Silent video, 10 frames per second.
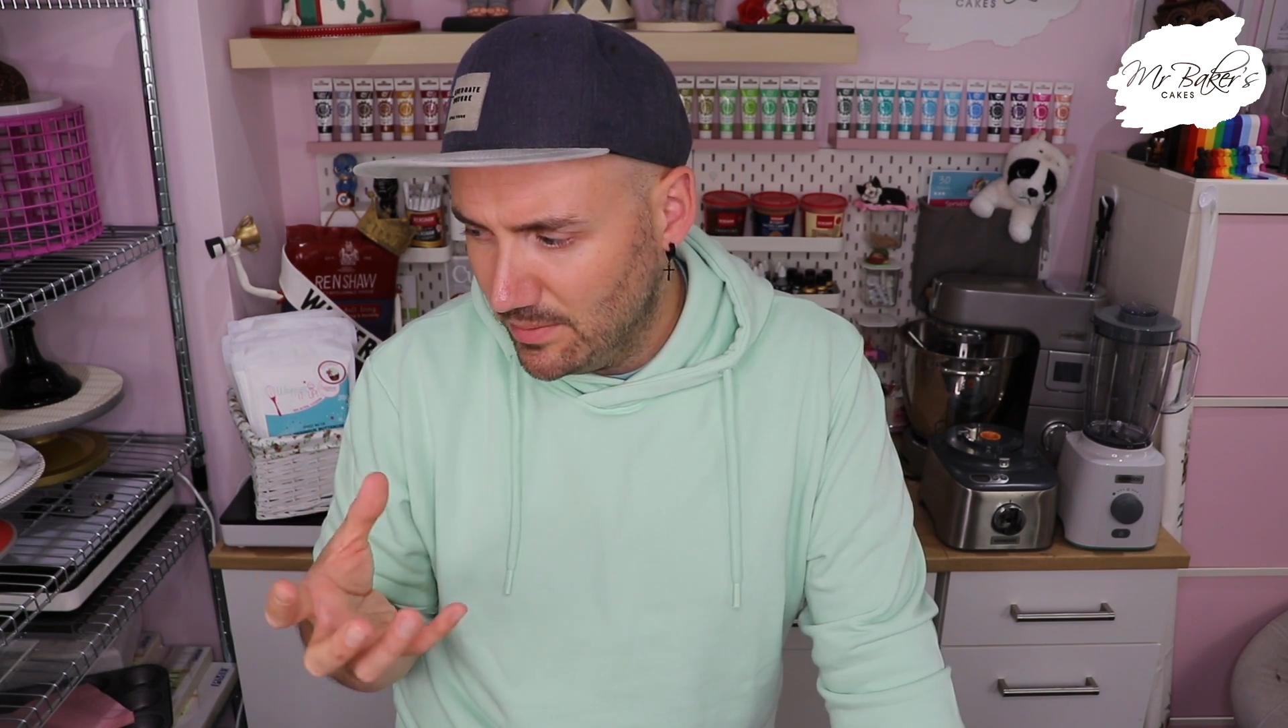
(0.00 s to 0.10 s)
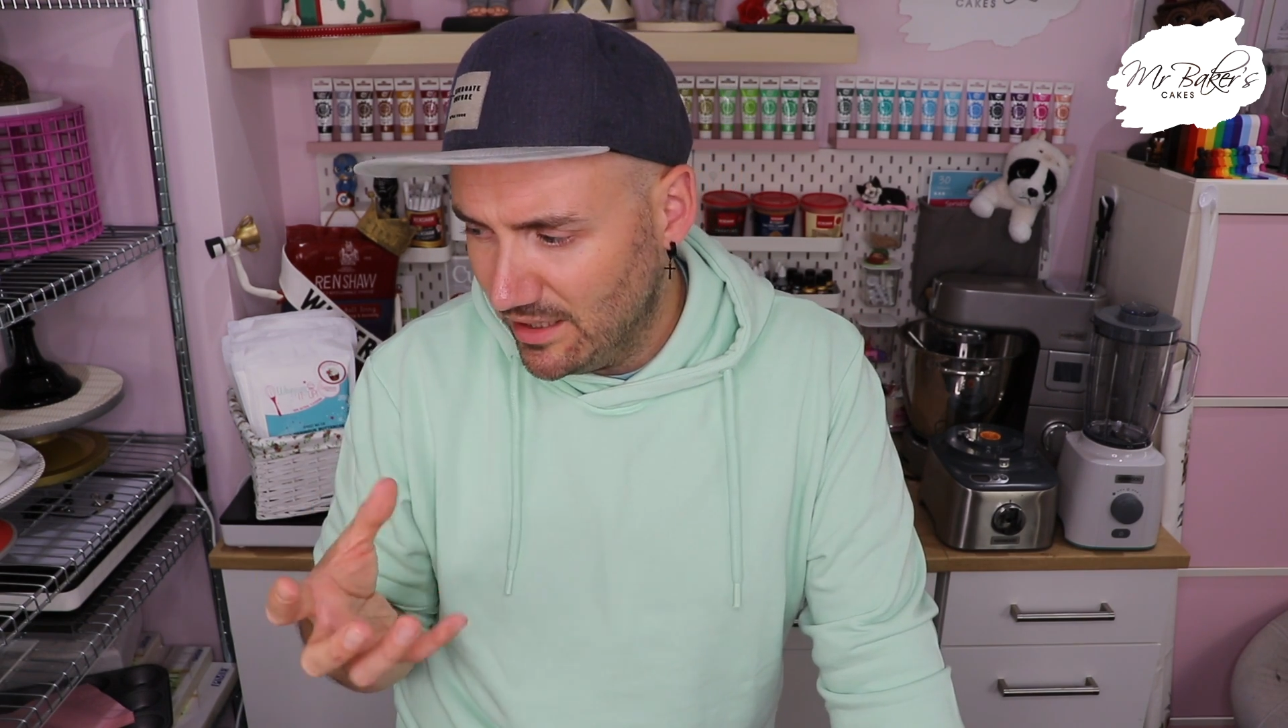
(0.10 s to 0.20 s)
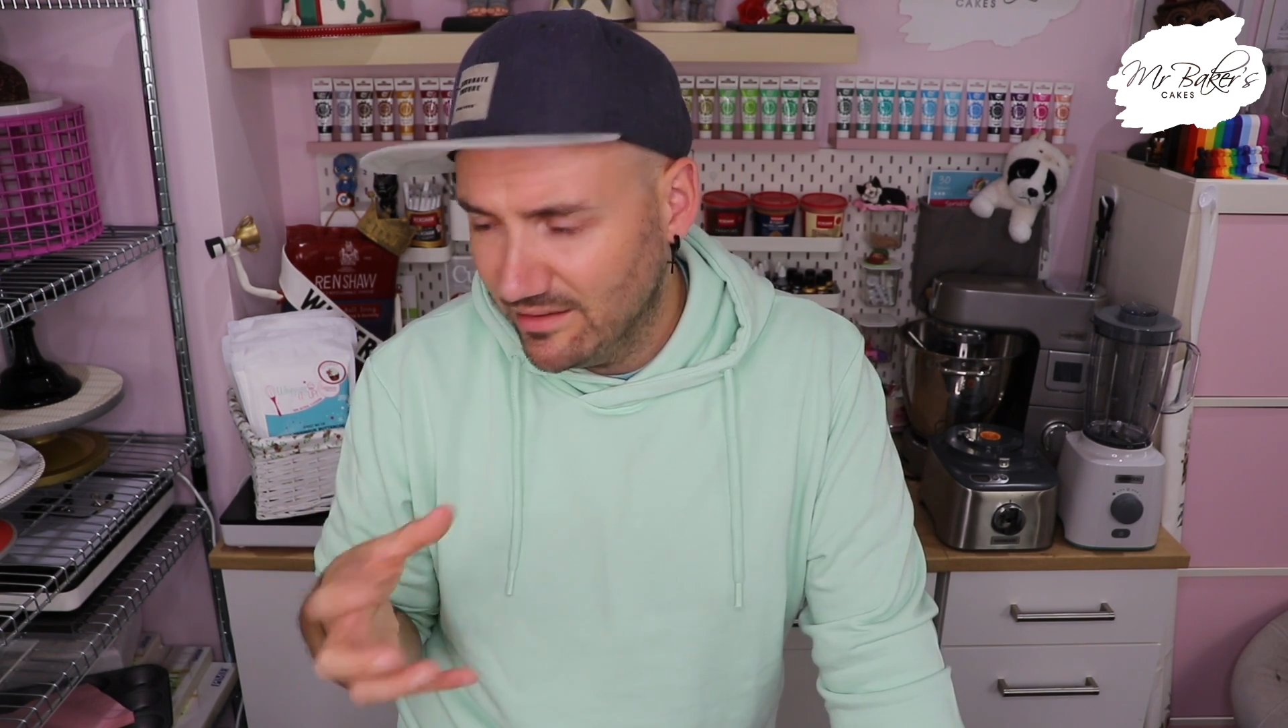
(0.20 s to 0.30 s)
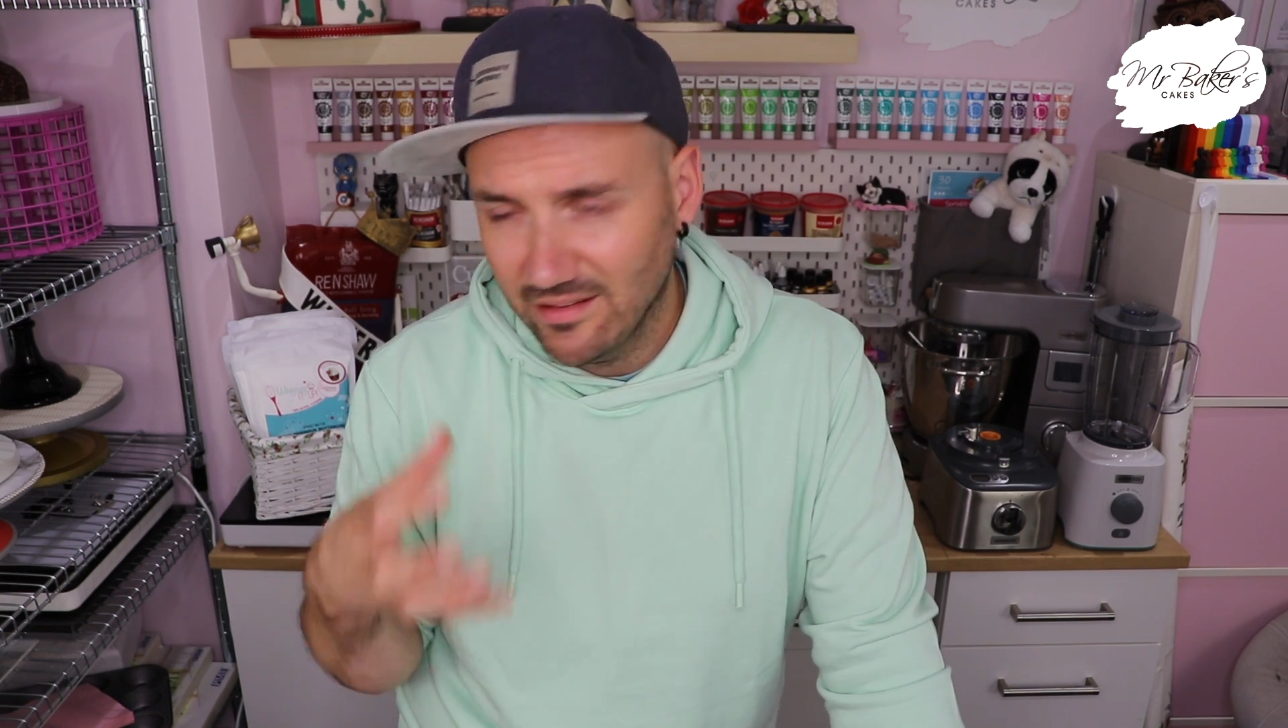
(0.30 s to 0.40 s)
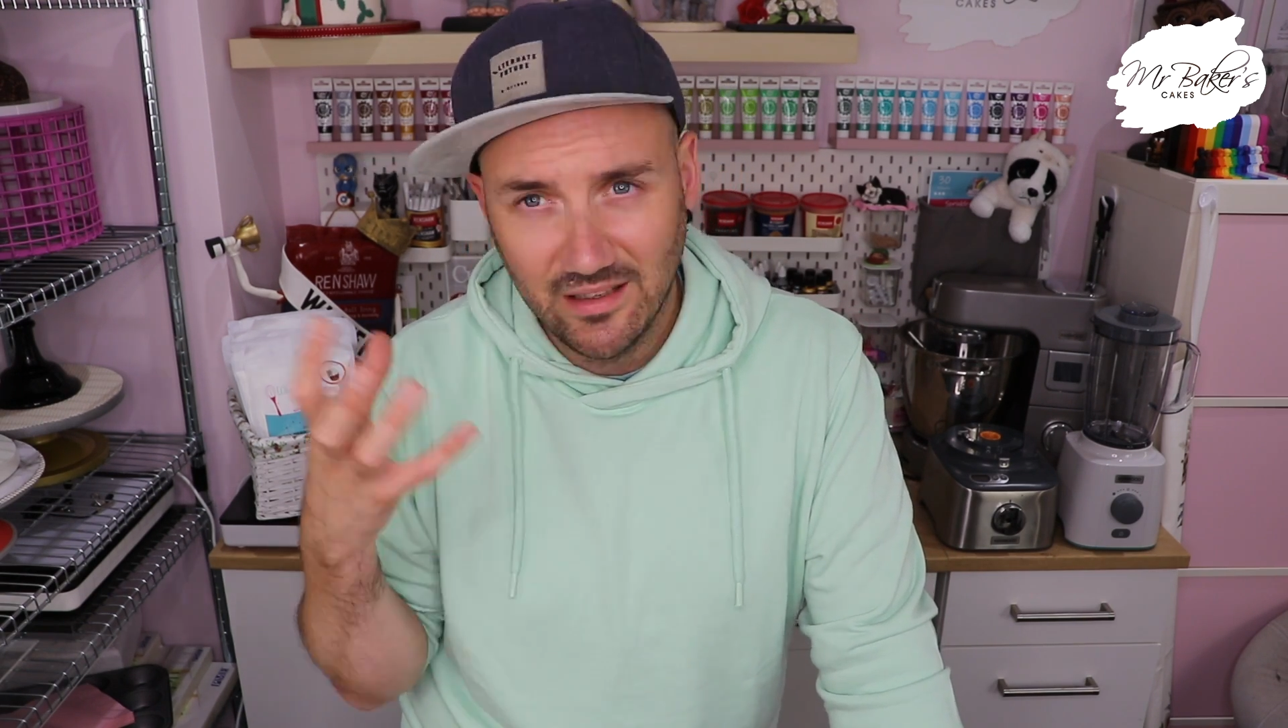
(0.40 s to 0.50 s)

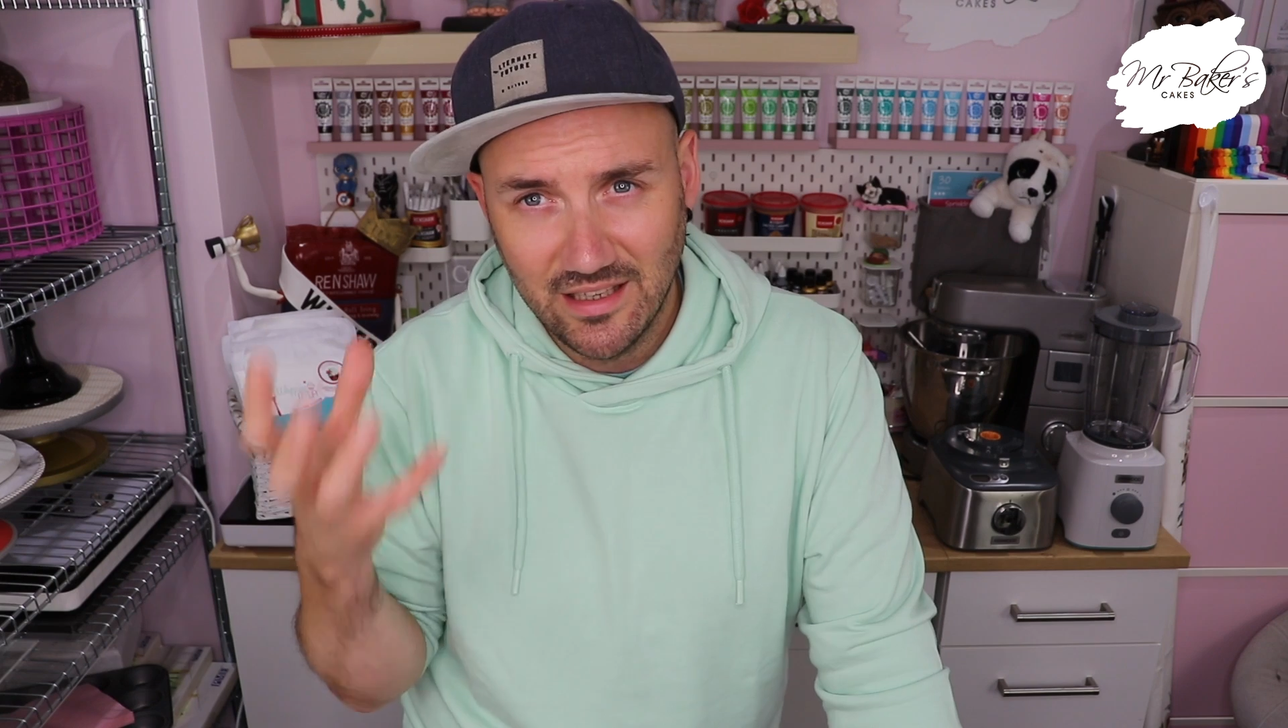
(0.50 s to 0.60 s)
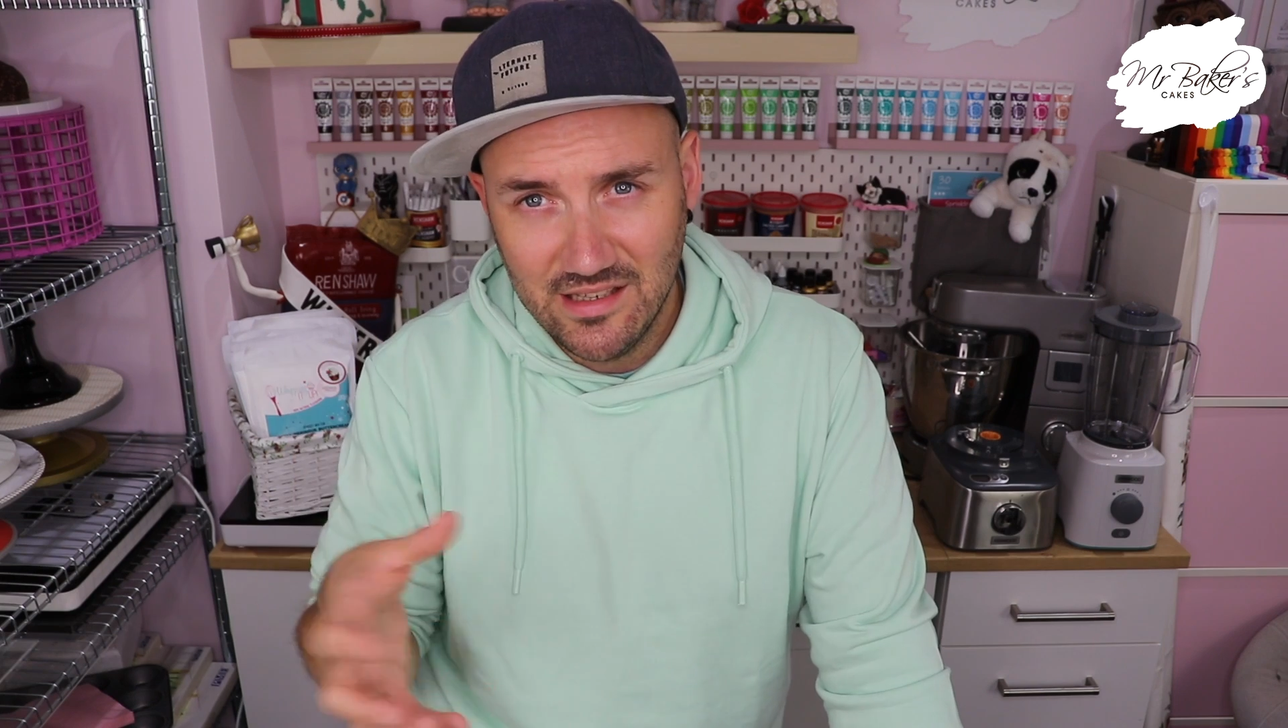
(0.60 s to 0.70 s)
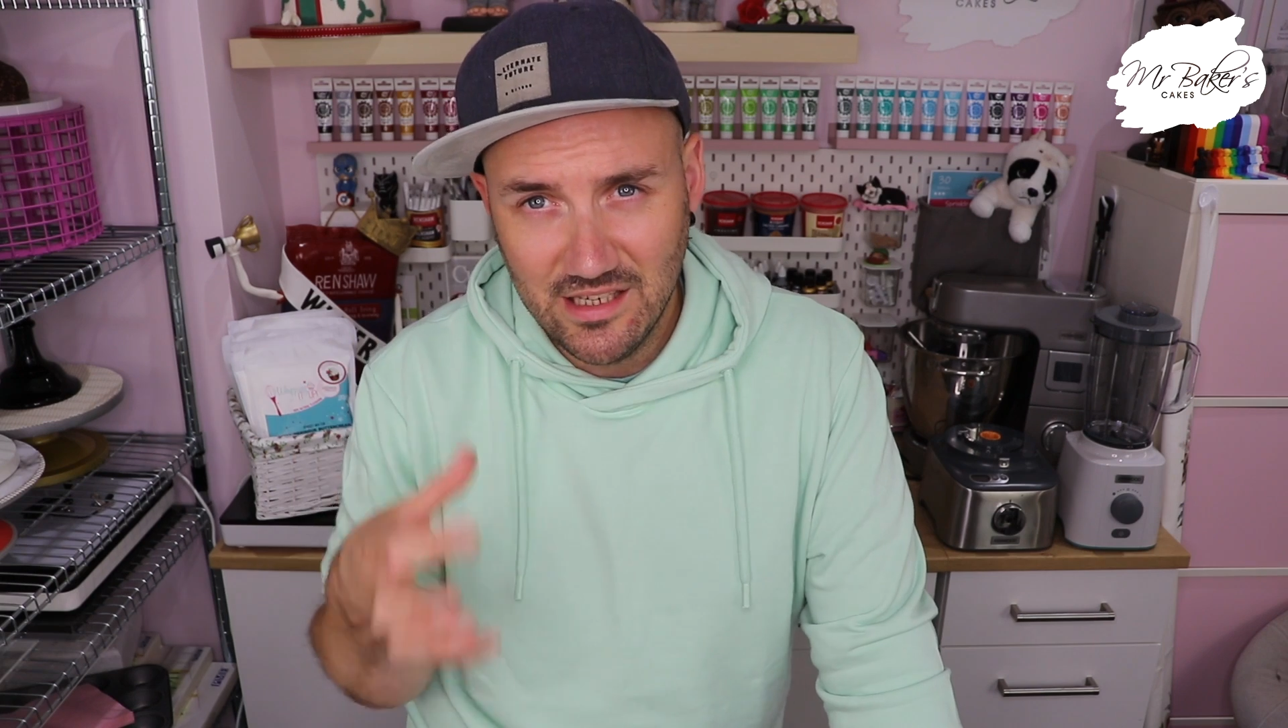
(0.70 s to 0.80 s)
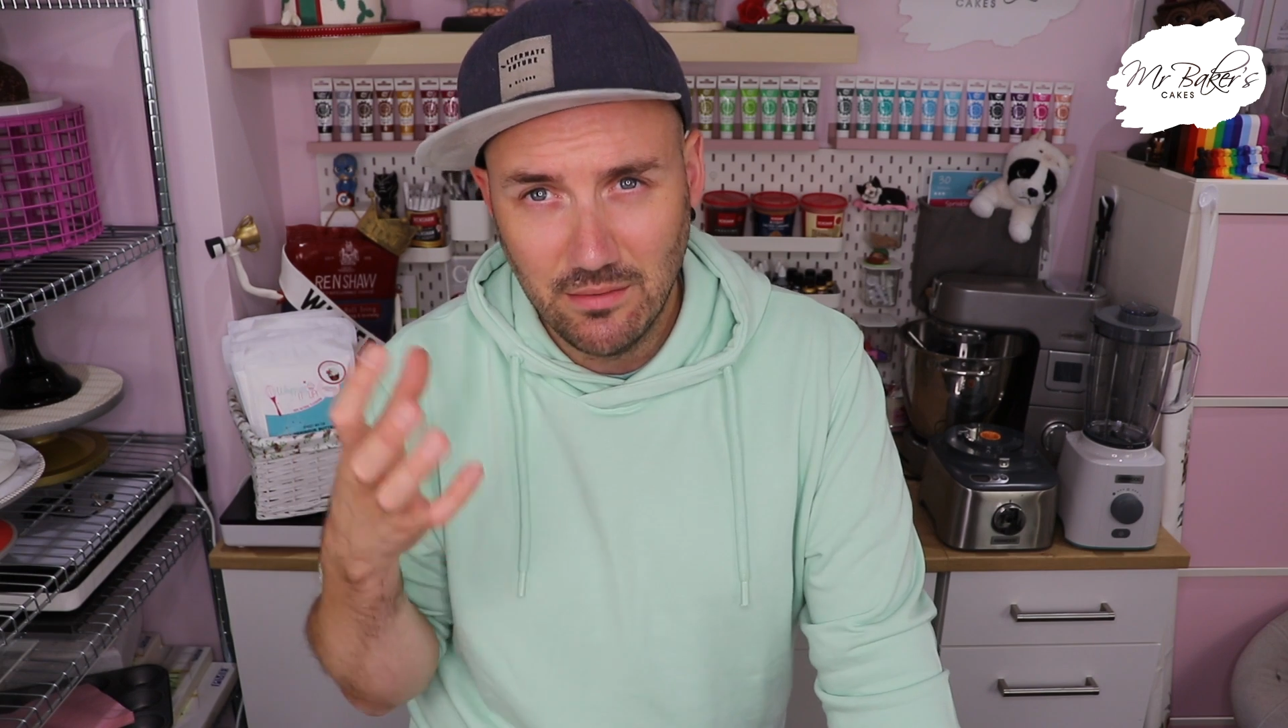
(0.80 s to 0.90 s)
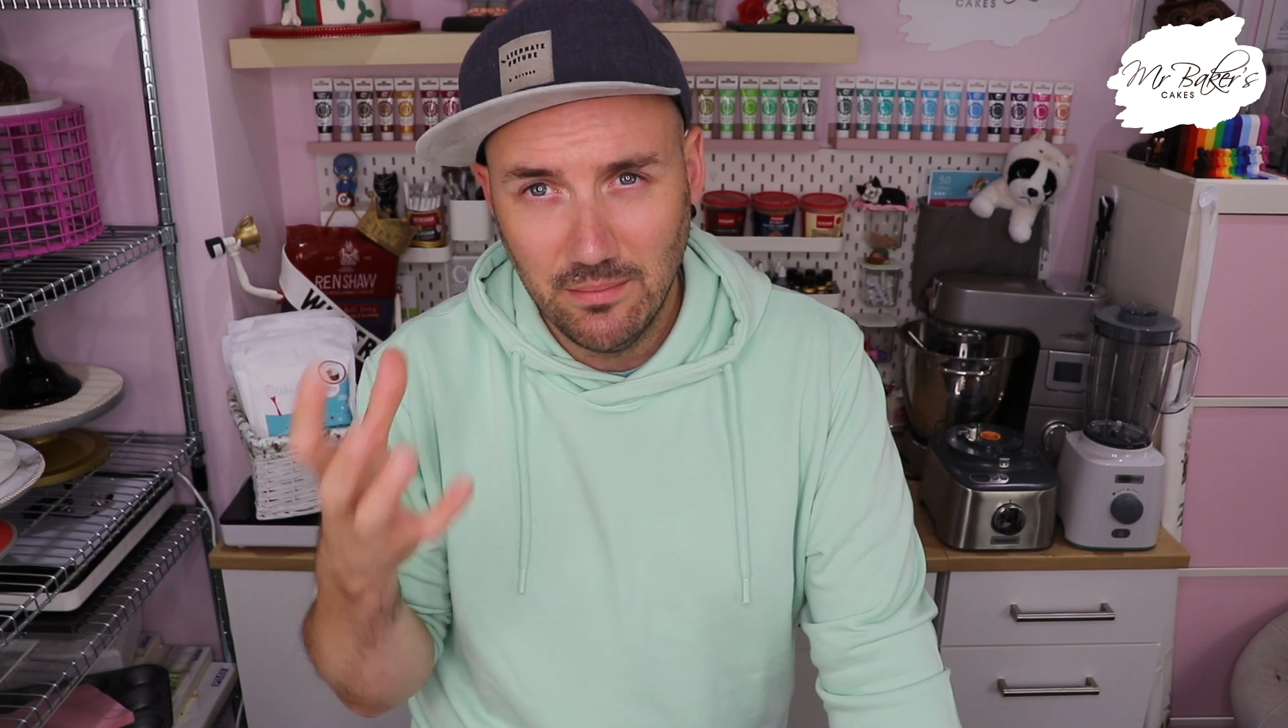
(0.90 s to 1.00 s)
places like
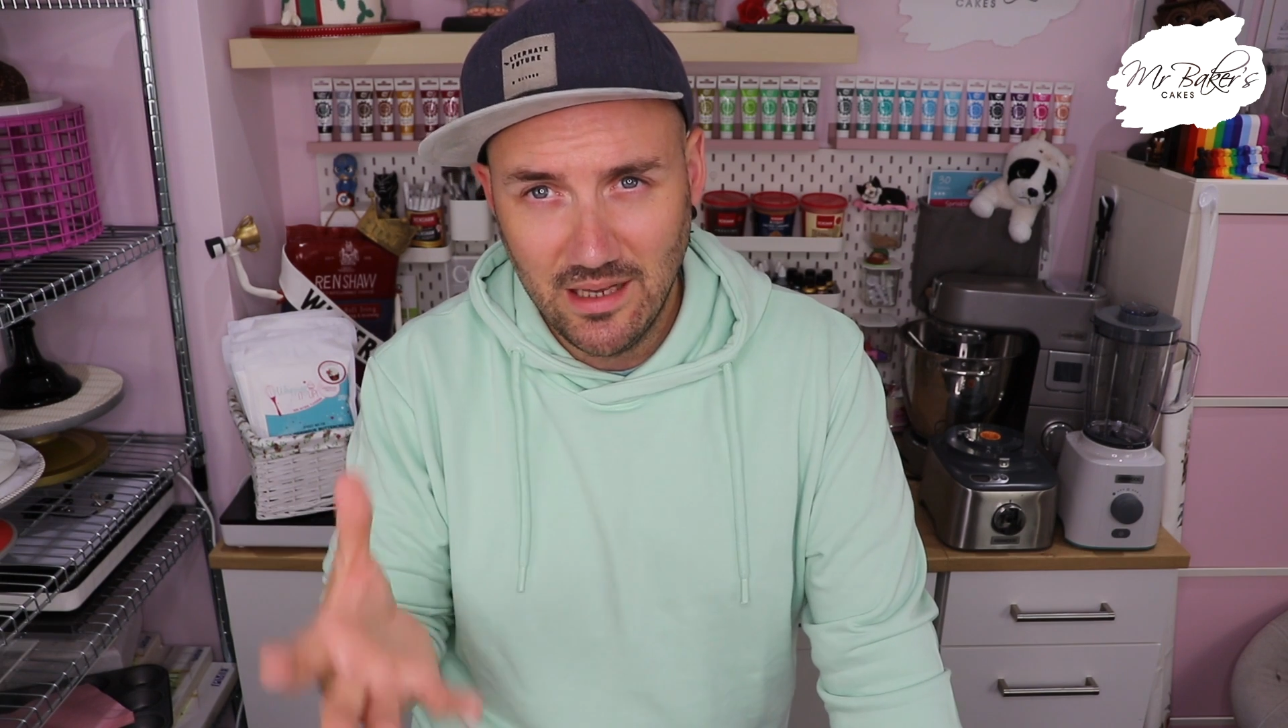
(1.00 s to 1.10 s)
India and